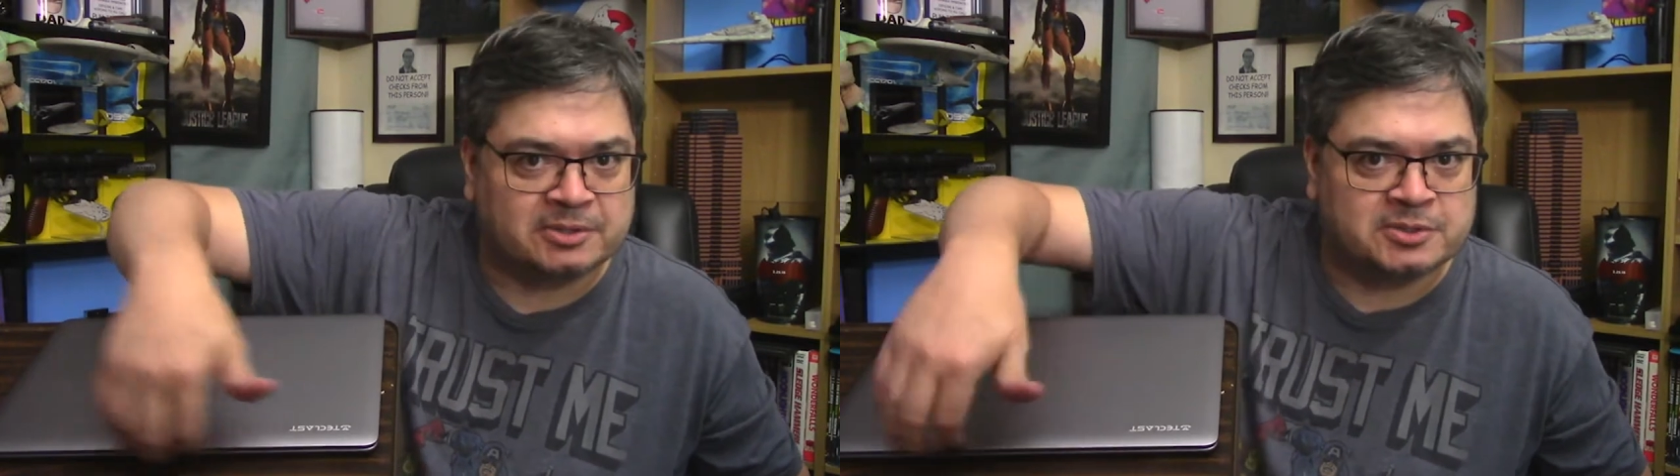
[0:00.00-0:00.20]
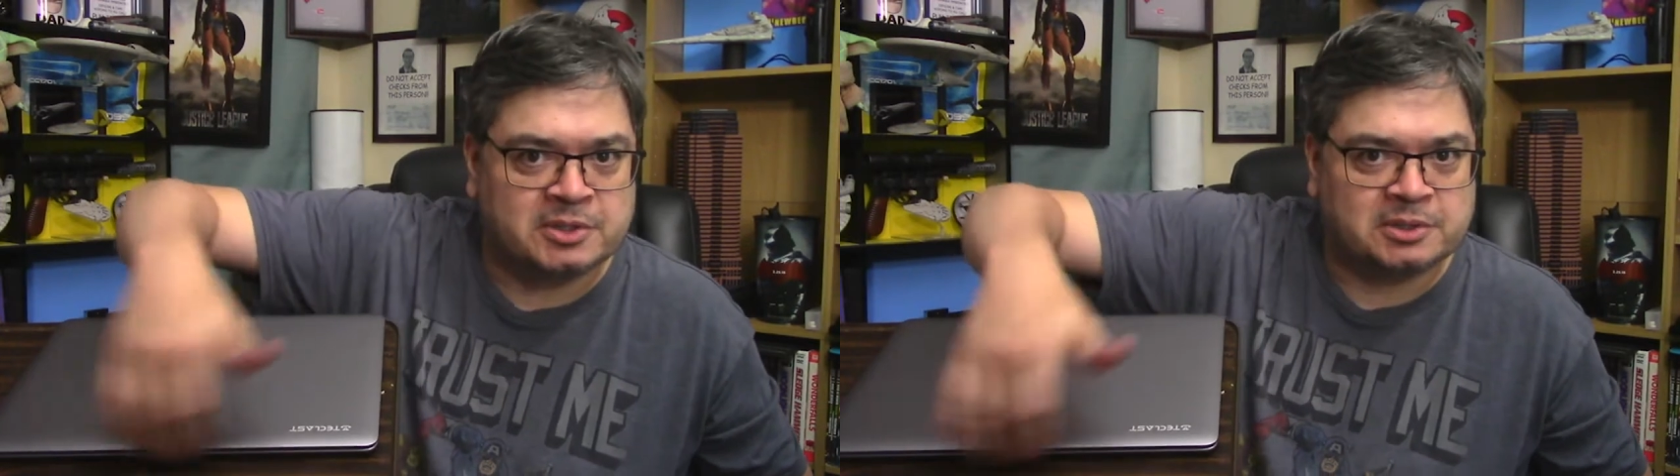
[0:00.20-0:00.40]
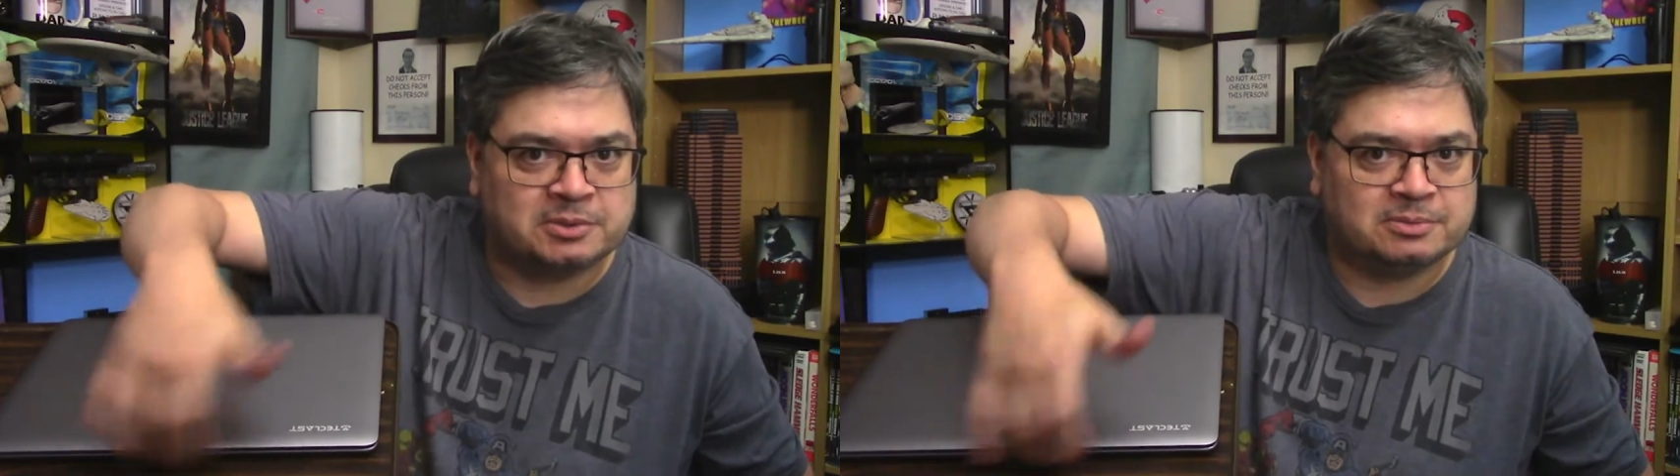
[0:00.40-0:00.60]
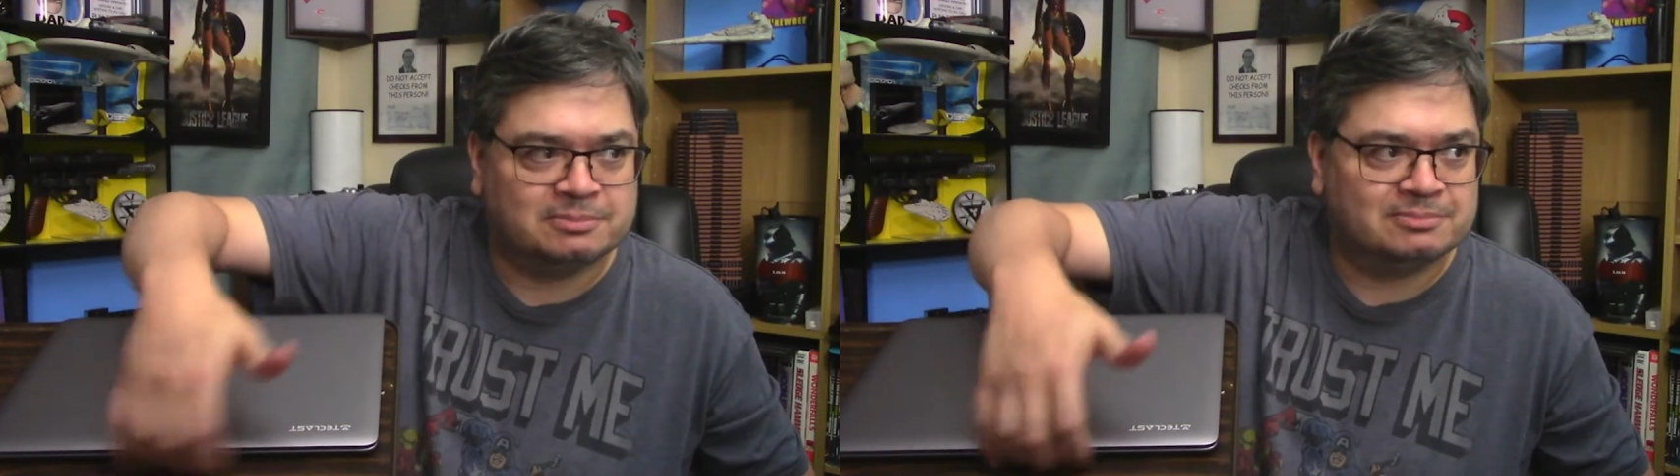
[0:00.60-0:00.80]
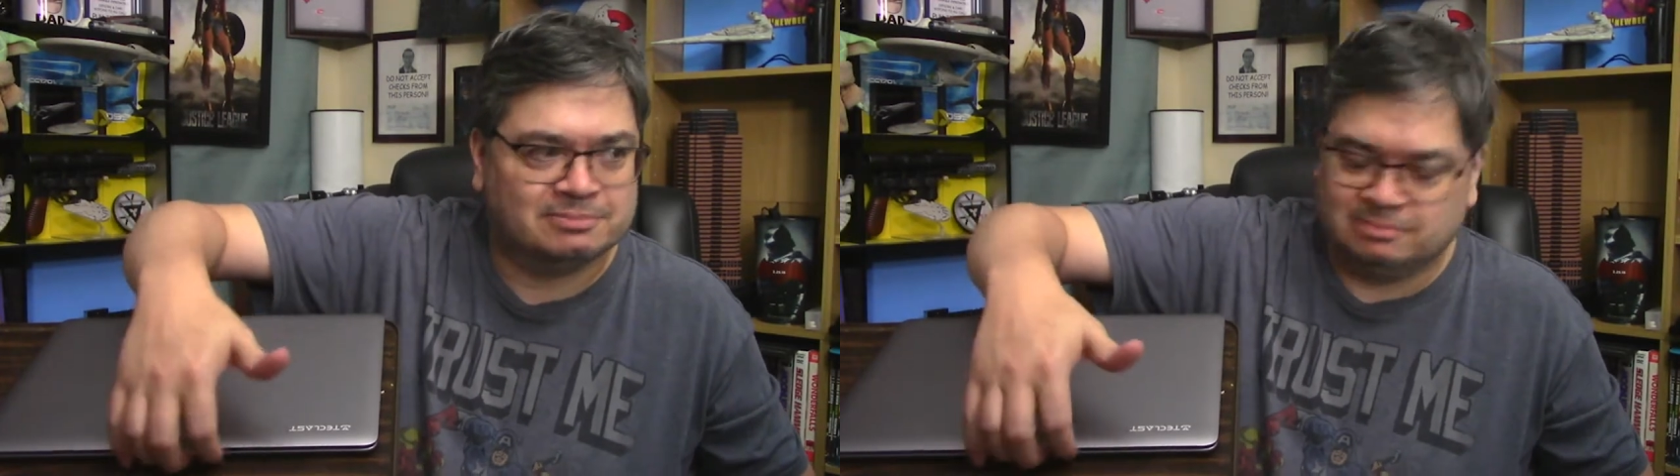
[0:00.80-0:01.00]
There's no
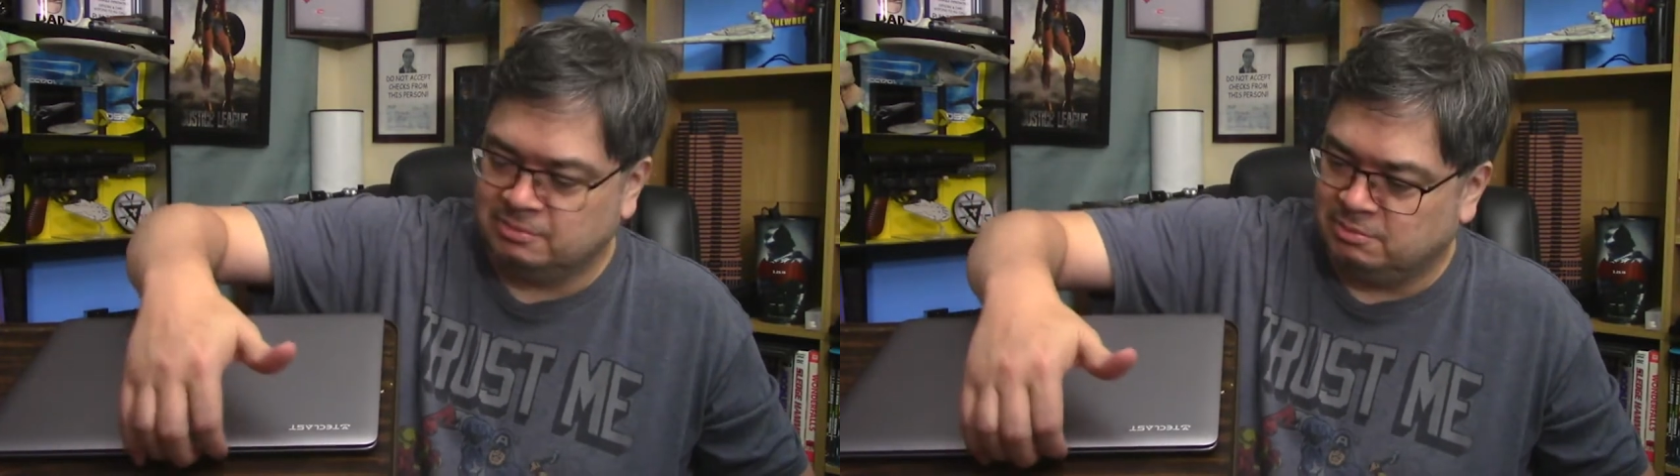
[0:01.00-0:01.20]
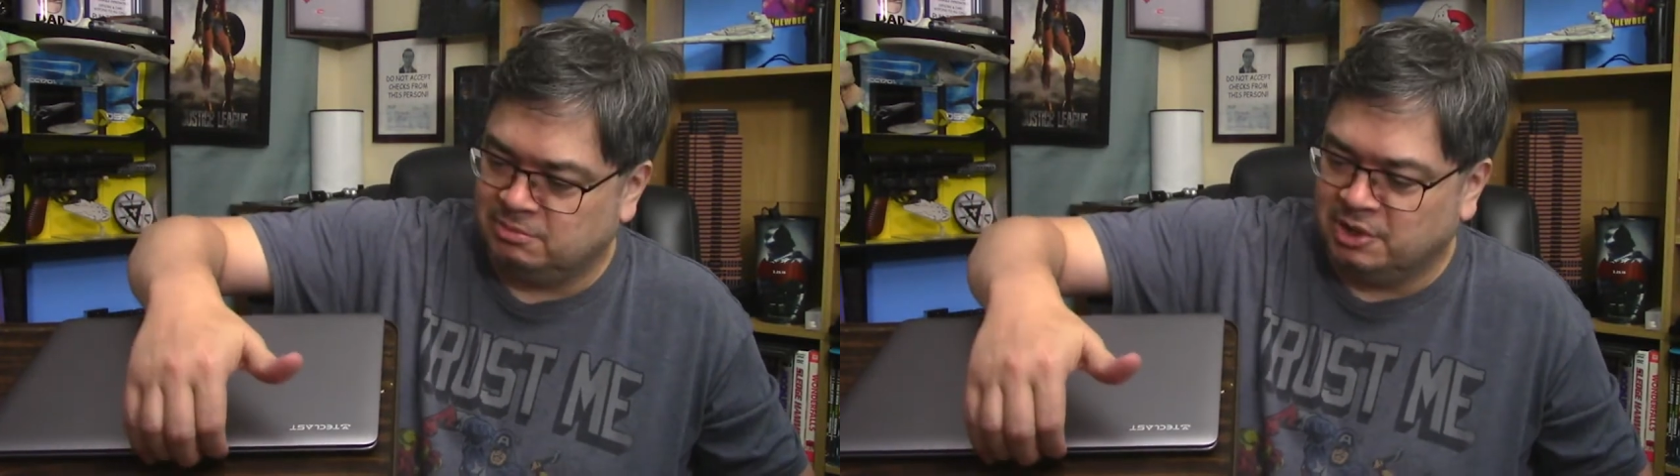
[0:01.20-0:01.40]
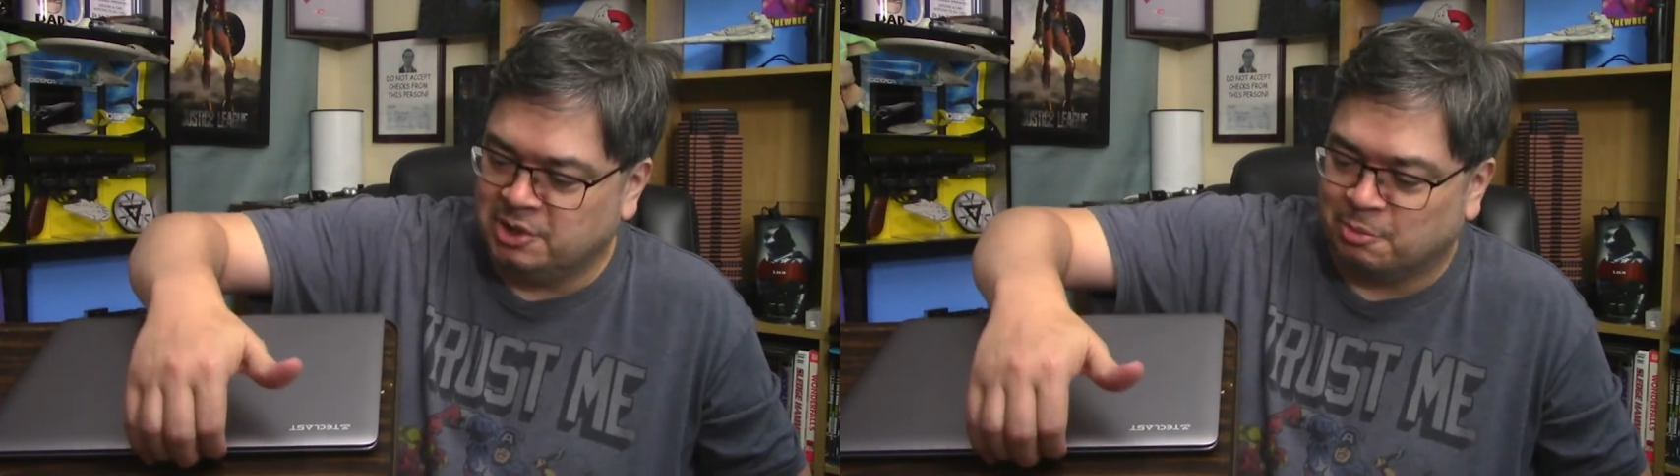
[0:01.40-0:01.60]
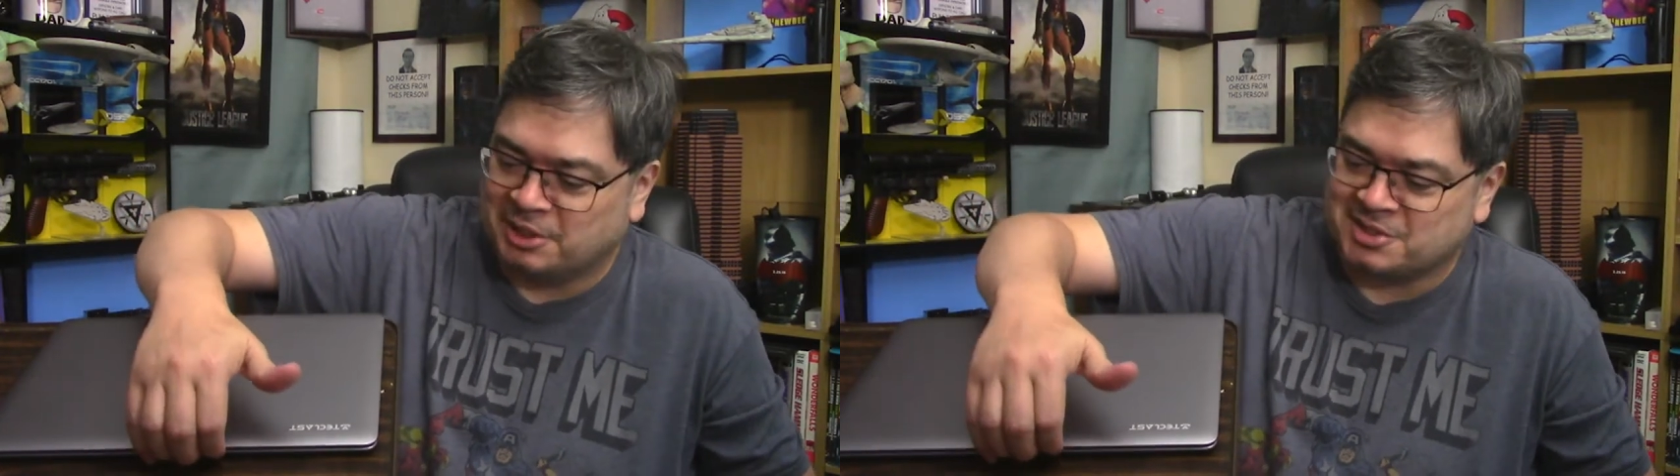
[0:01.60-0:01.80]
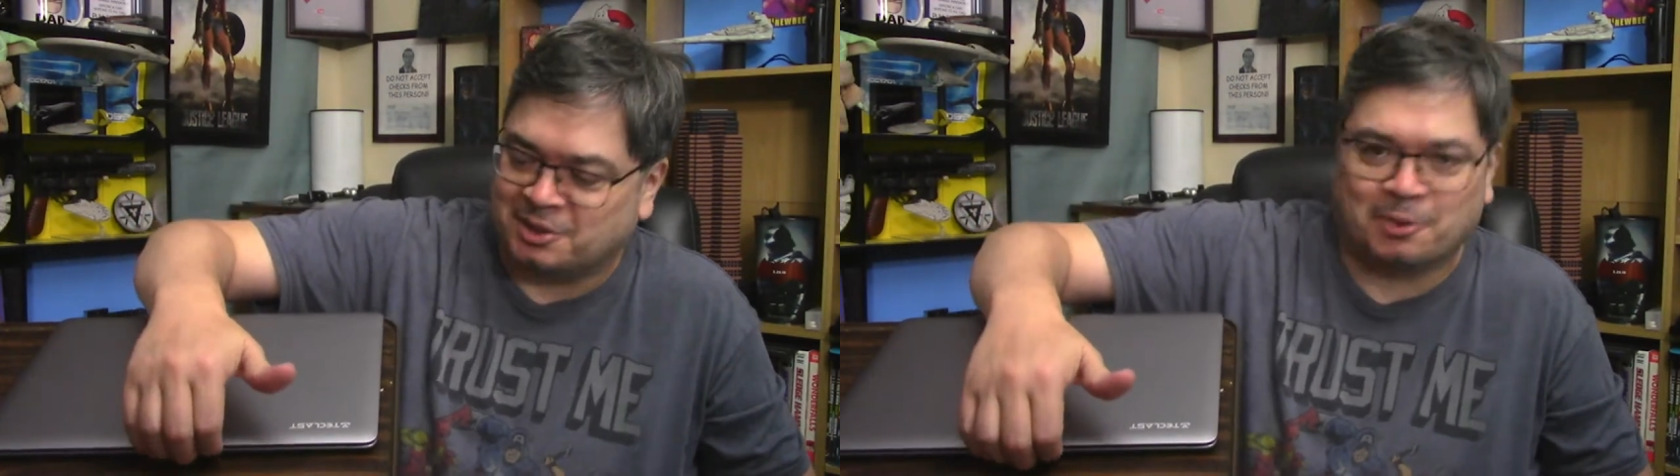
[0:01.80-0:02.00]

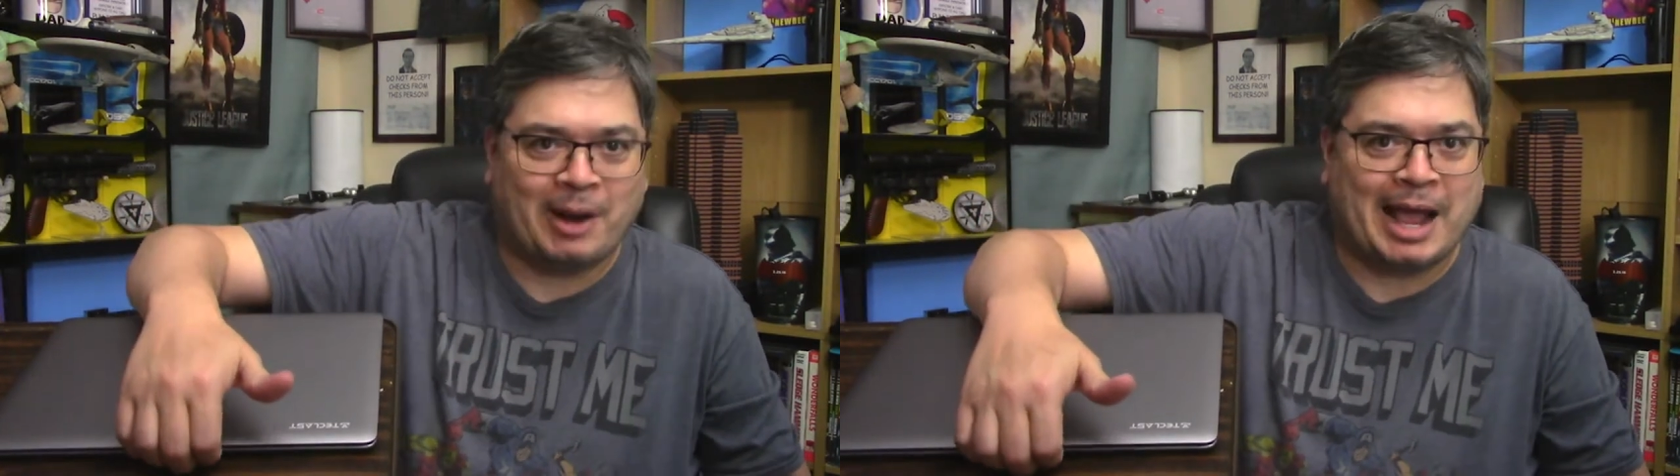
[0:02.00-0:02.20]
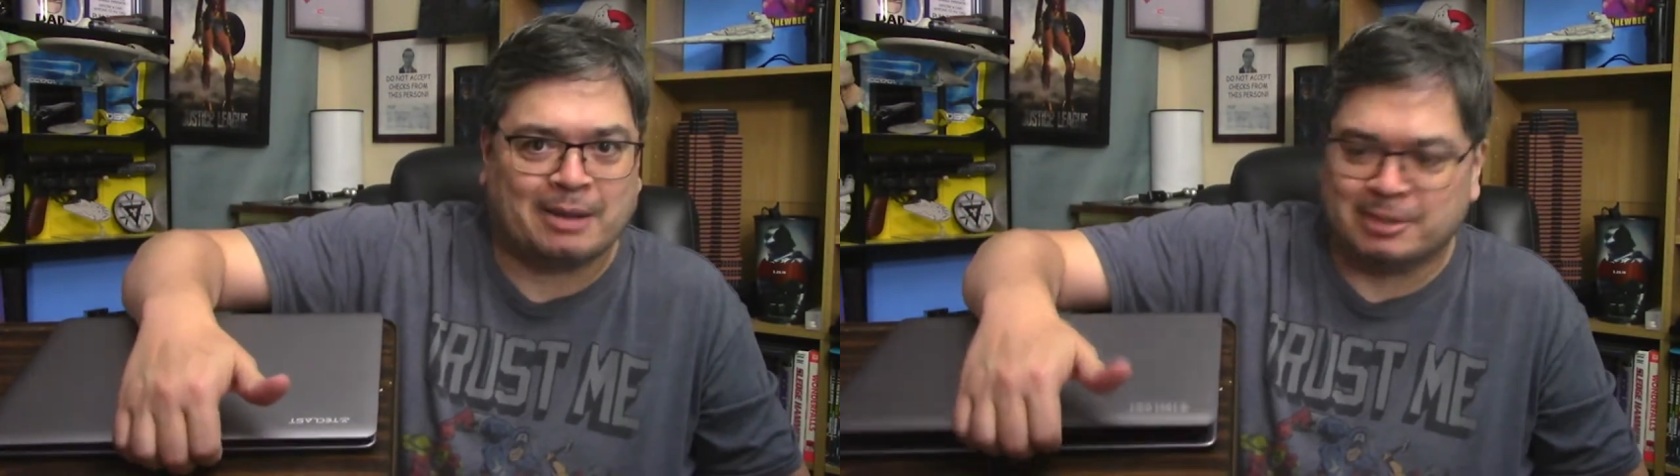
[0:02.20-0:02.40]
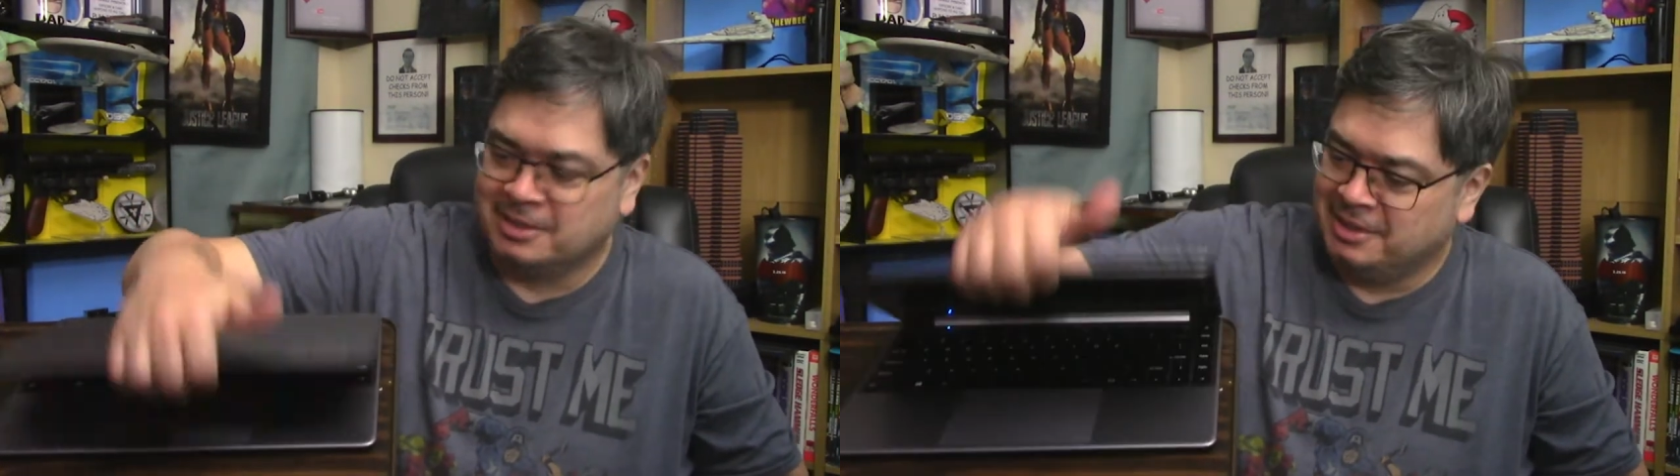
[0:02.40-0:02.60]
place to grab.